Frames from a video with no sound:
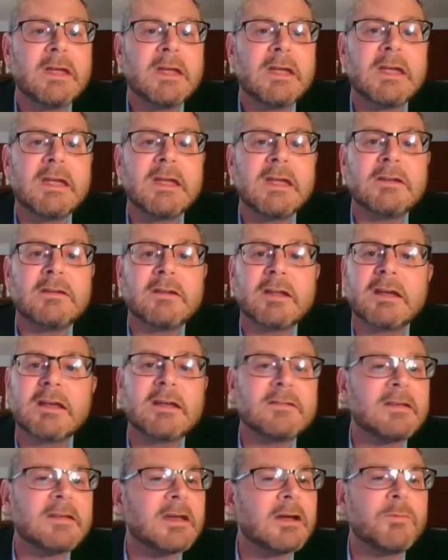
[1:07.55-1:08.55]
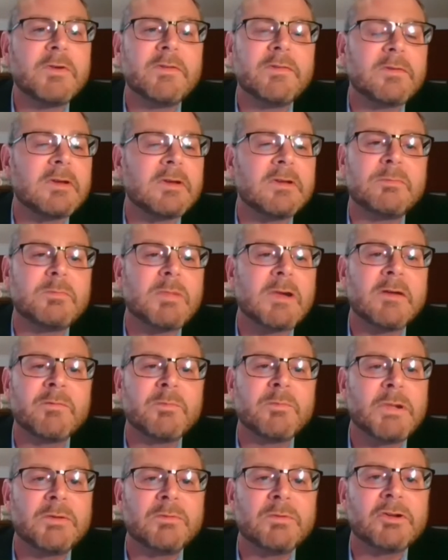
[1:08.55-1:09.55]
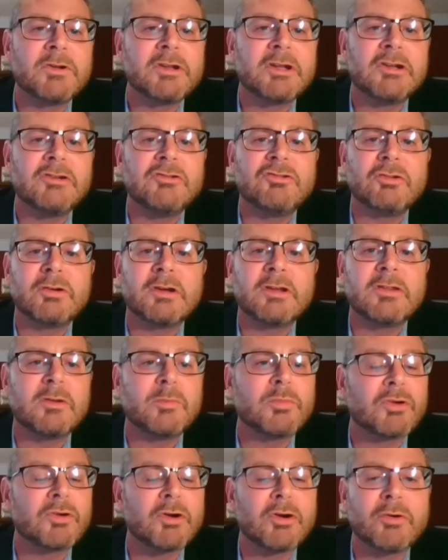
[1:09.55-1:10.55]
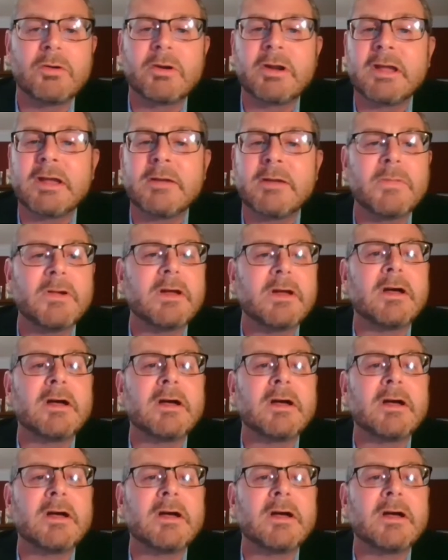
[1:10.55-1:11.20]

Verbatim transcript: And like I said, we've, it's, I've been really enjoying the program.